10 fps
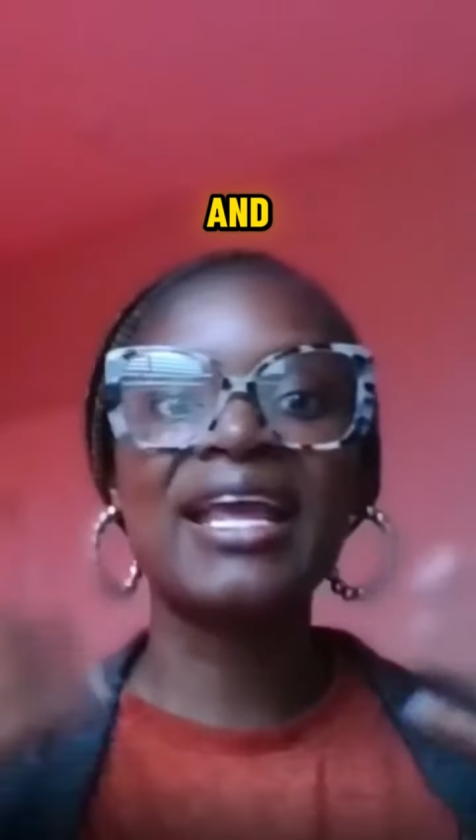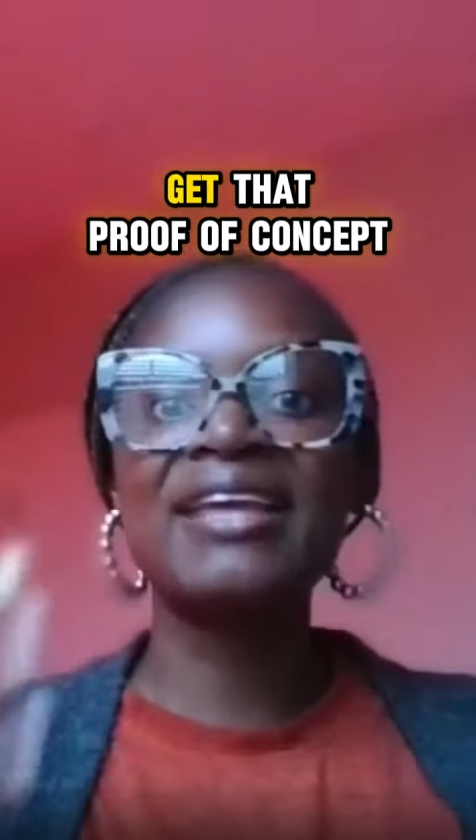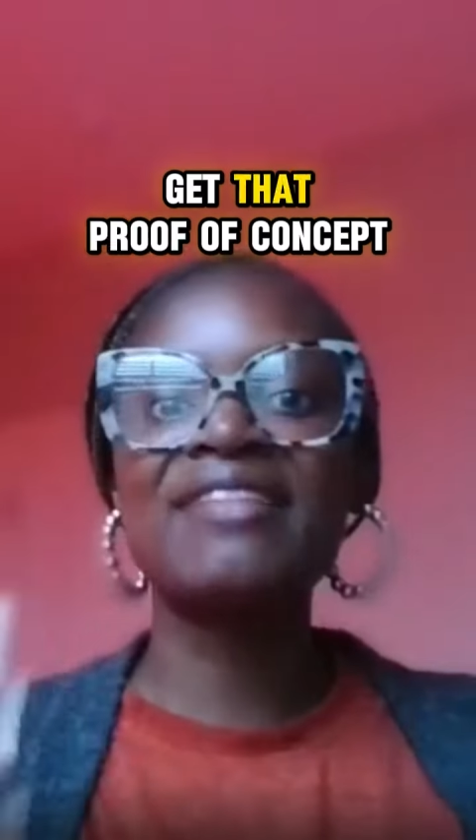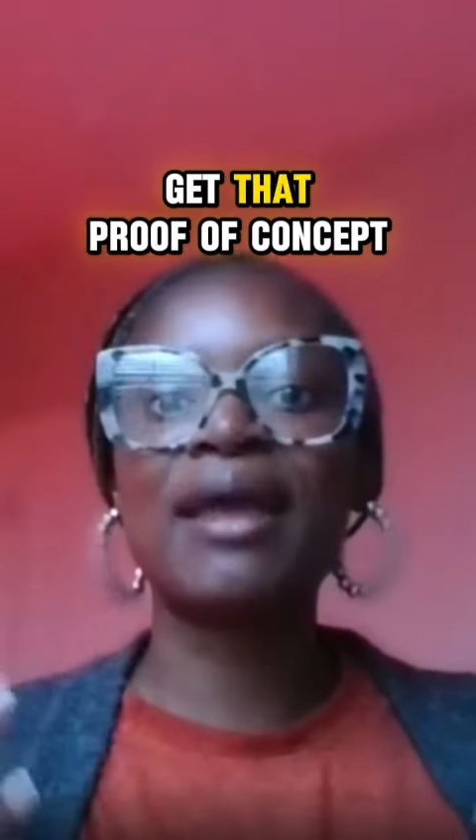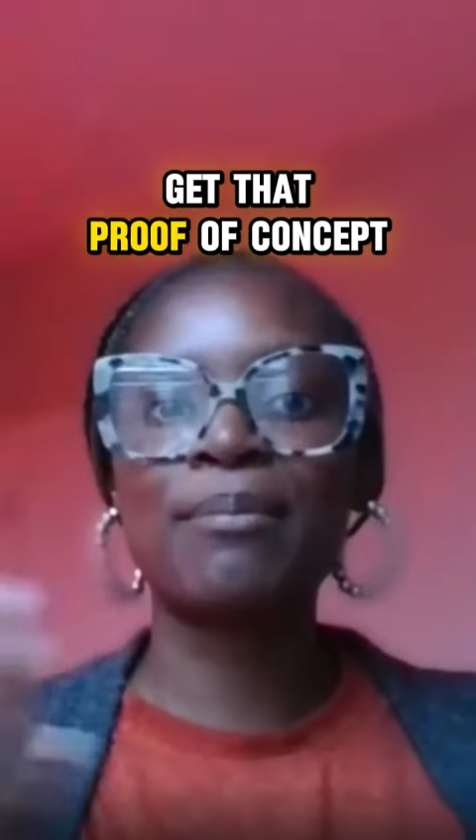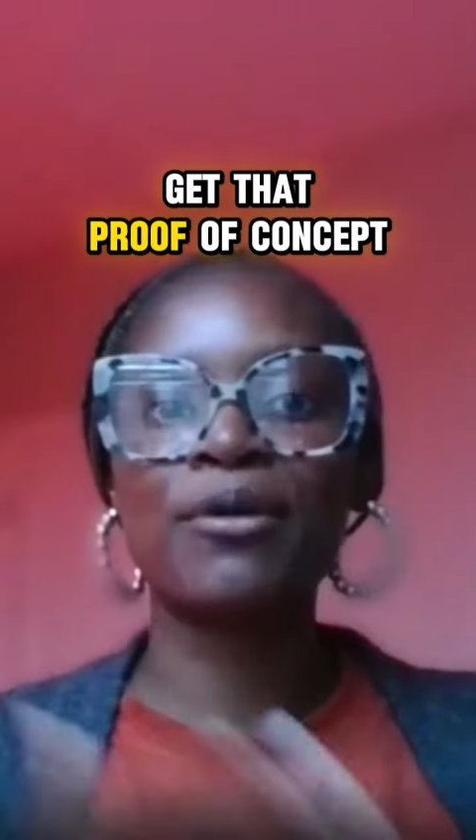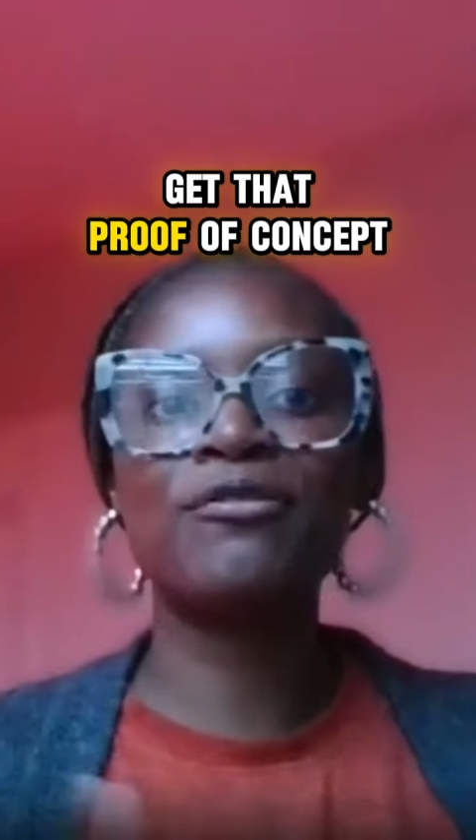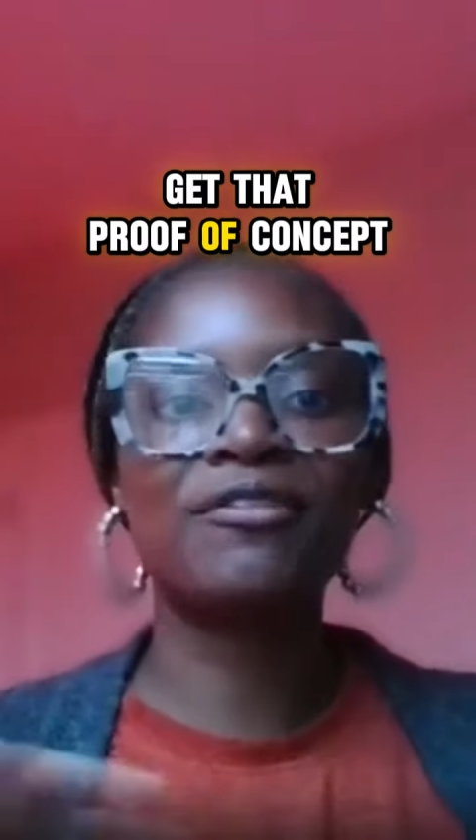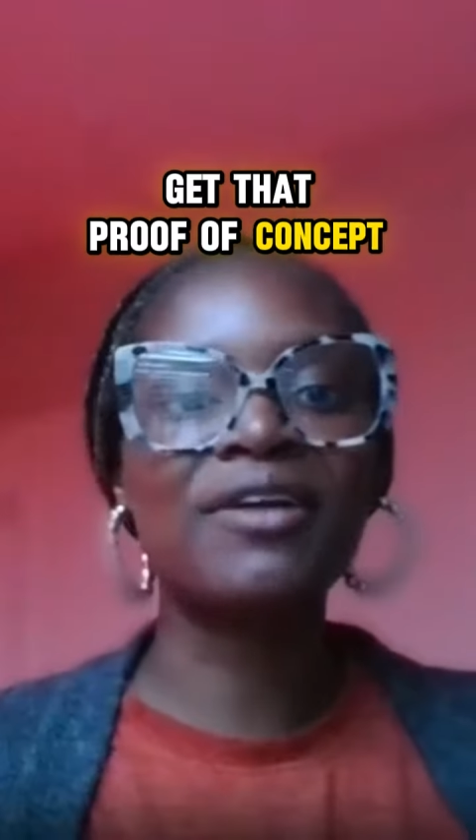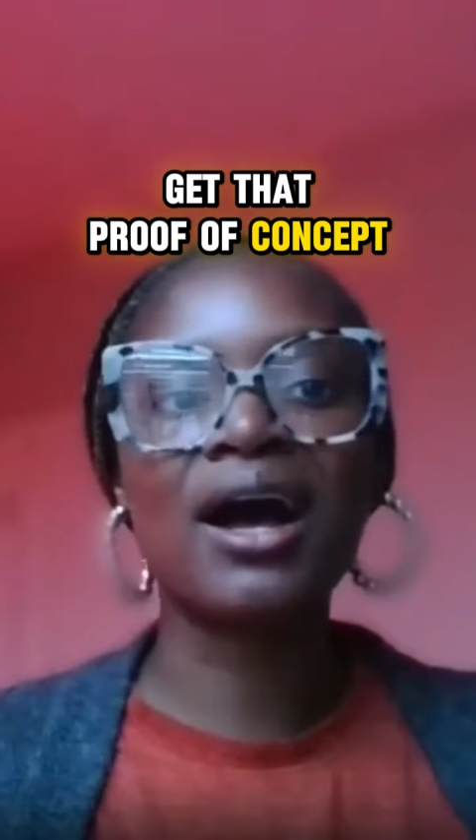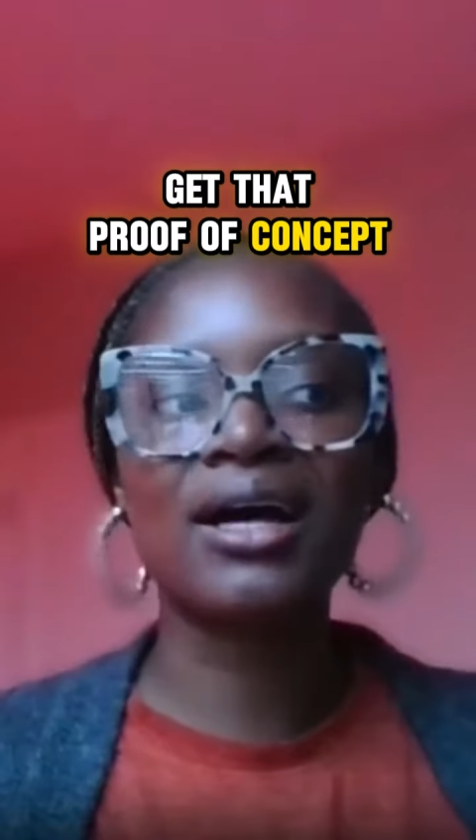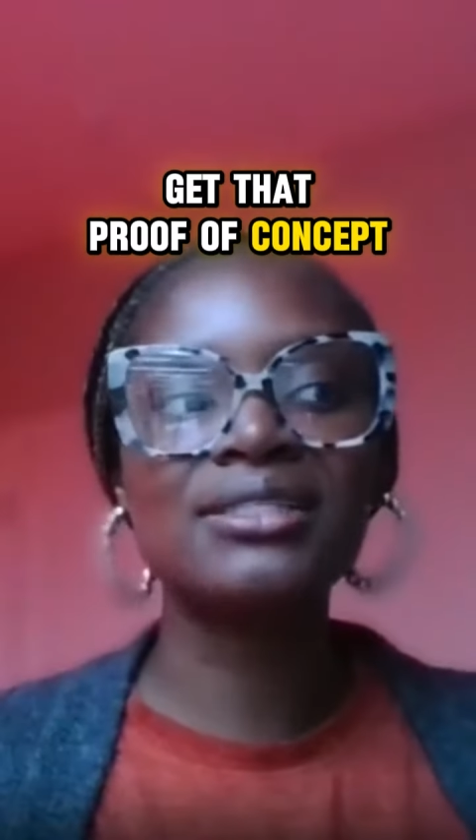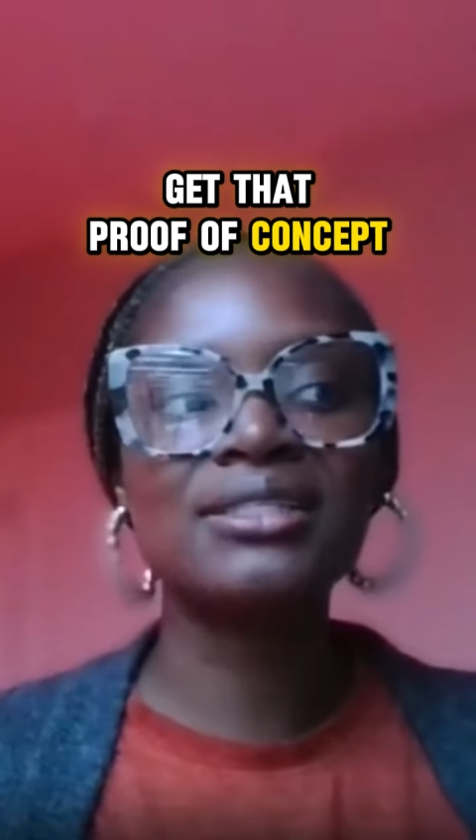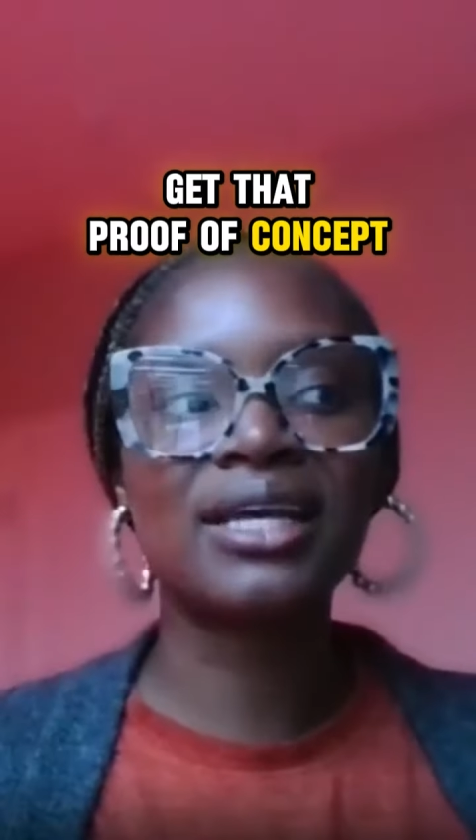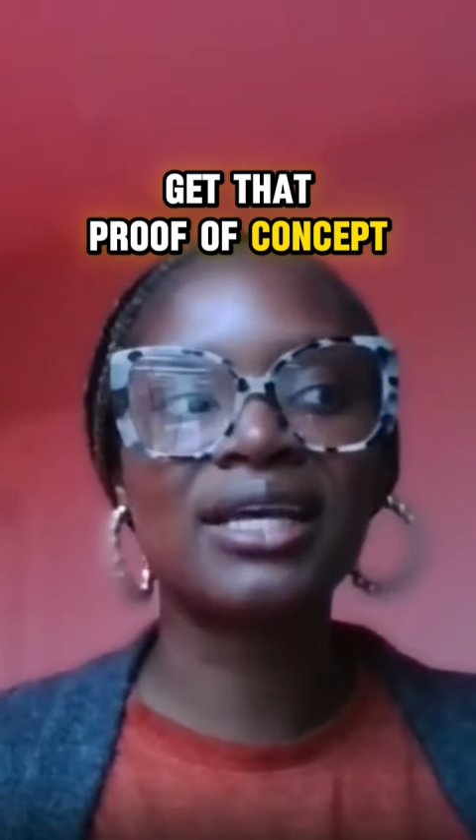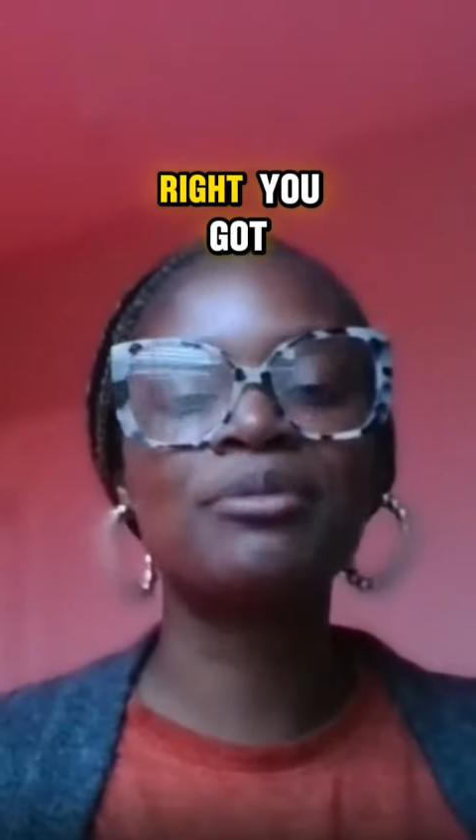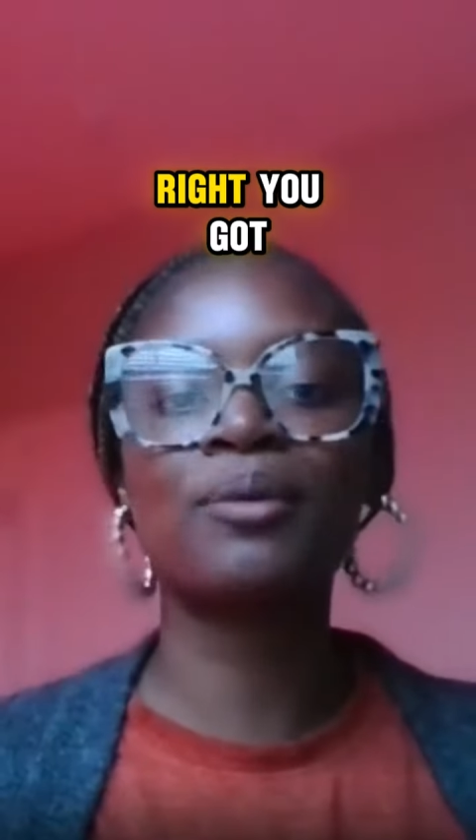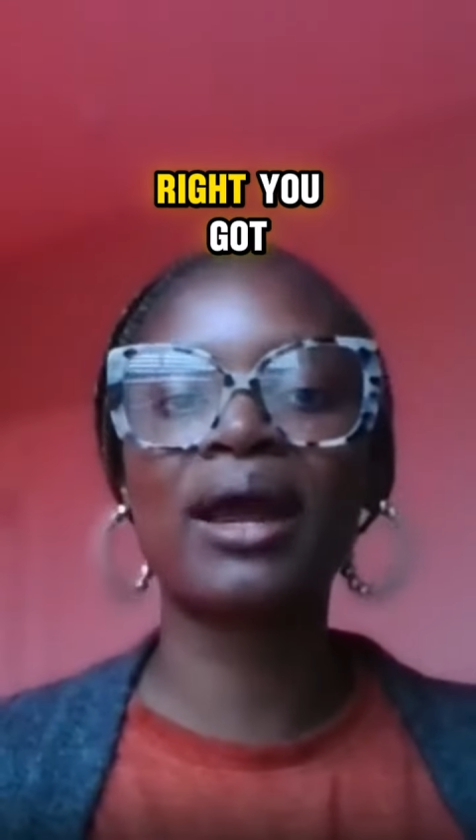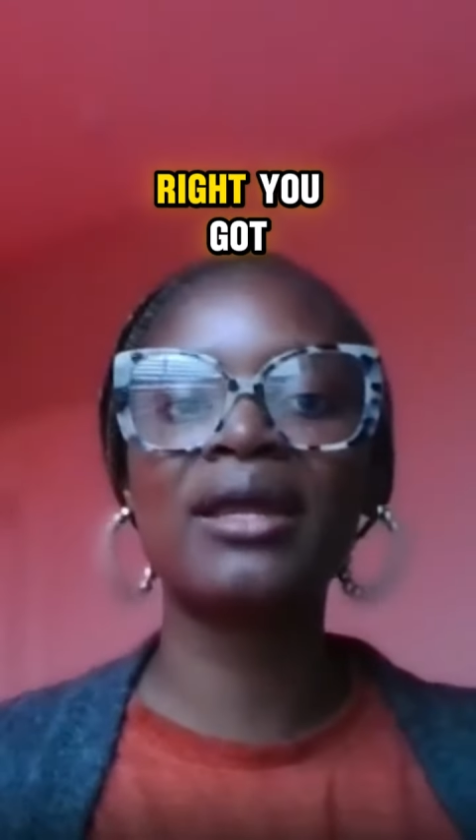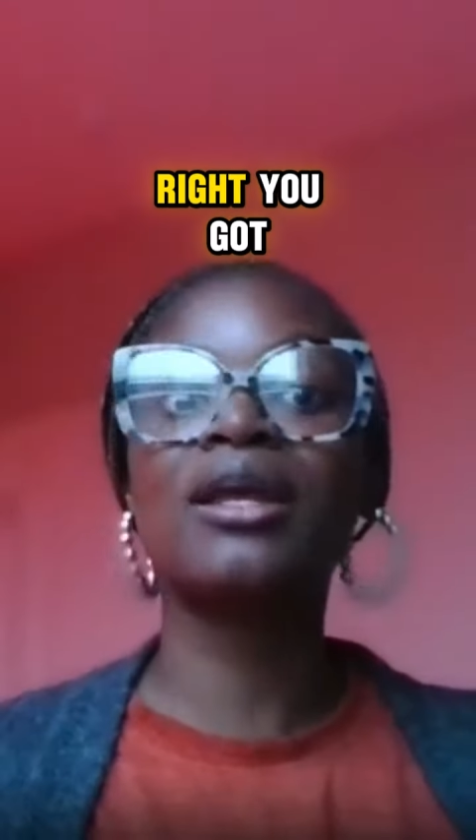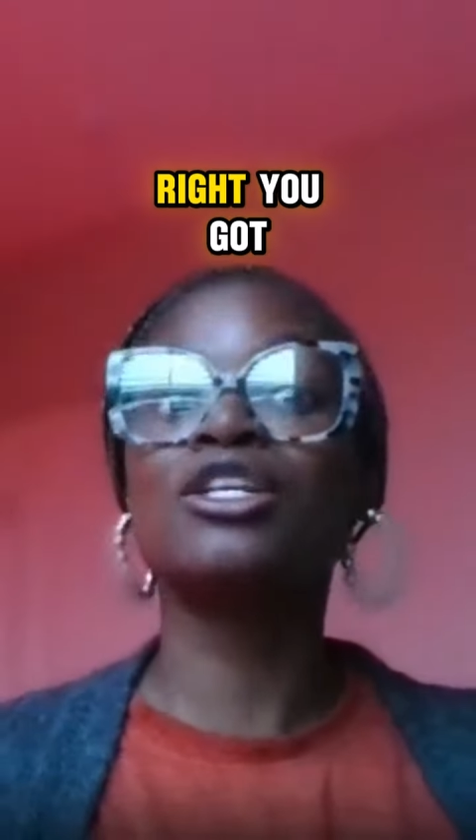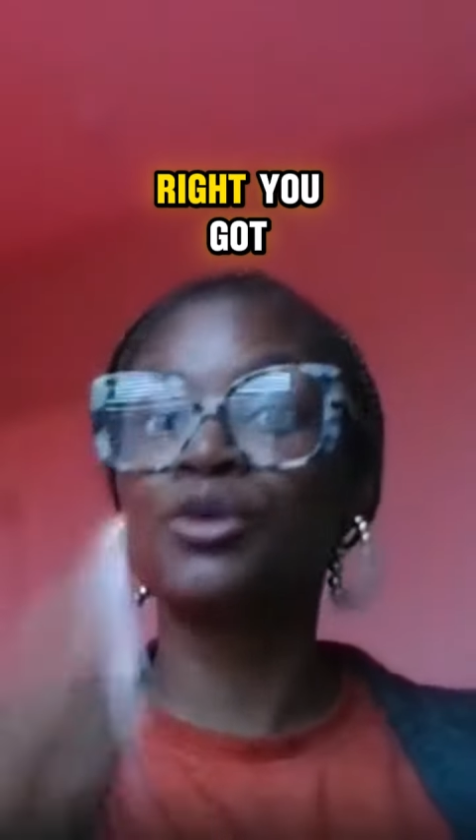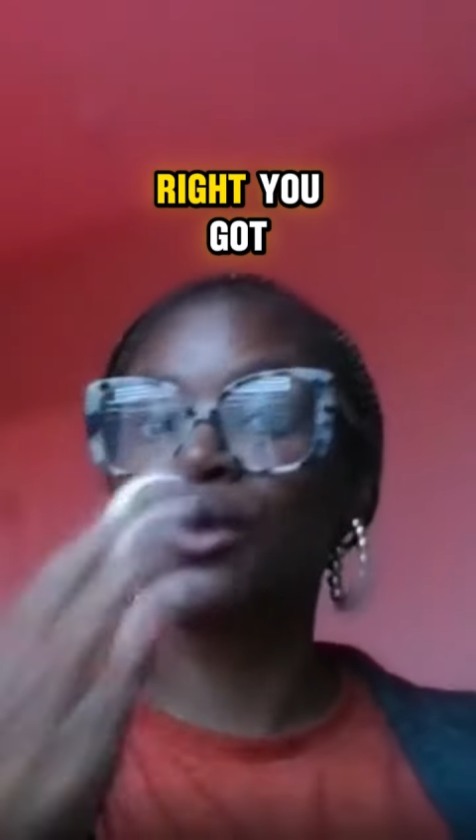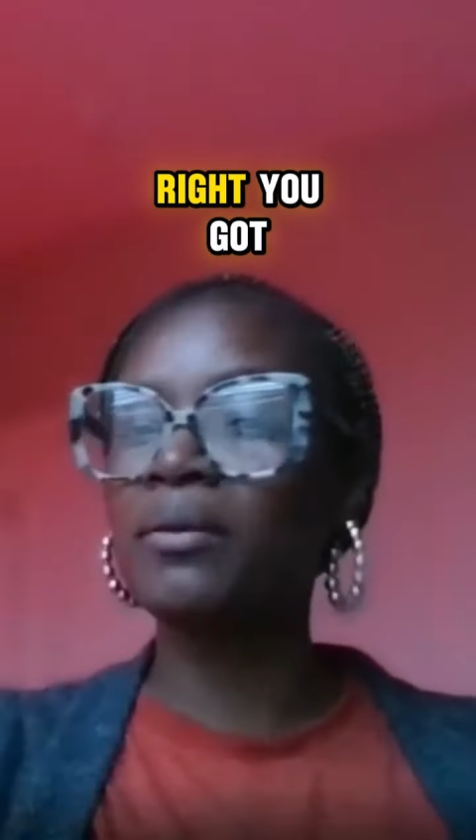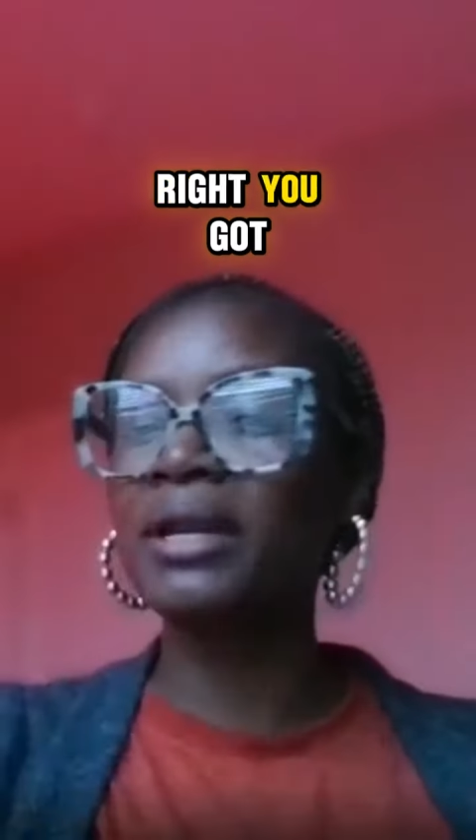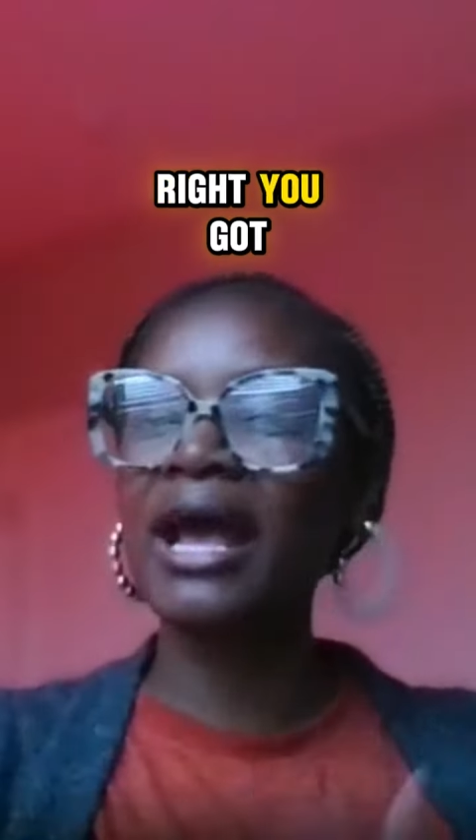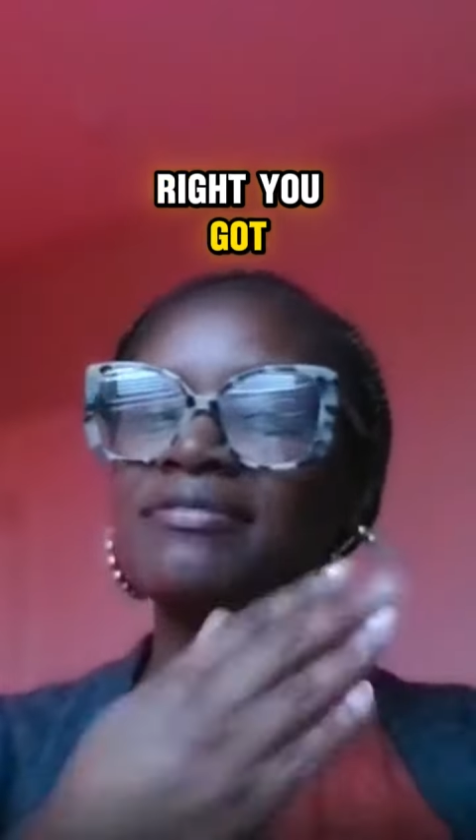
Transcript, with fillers: get that proof of concept, right? So you have